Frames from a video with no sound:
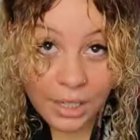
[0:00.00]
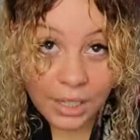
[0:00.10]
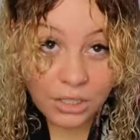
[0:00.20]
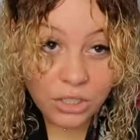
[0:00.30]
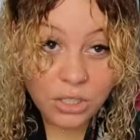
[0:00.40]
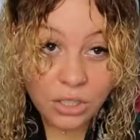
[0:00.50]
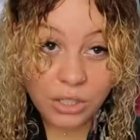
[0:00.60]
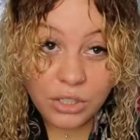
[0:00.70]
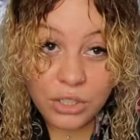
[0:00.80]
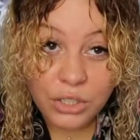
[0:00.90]
It just
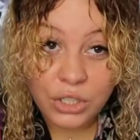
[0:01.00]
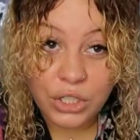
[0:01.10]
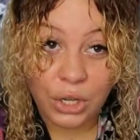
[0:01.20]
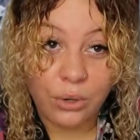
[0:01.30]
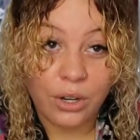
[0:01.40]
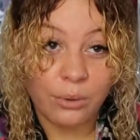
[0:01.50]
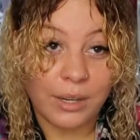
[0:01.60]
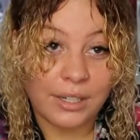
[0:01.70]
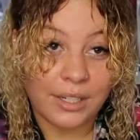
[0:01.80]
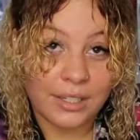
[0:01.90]
looked so
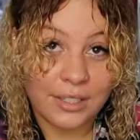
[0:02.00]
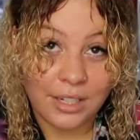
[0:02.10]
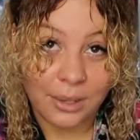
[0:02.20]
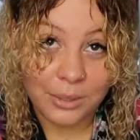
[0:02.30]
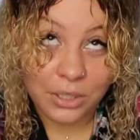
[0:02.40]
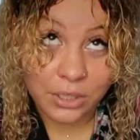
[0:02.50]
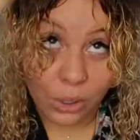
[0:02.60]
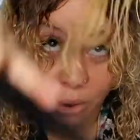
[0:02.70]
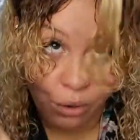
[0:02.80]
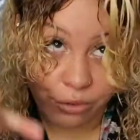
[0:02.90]
horrendous, and I was
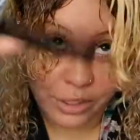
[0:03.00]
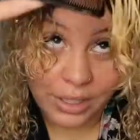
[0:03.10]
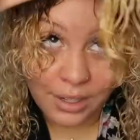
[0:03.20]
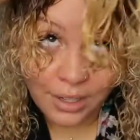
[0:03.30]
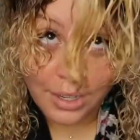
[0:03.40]
so over it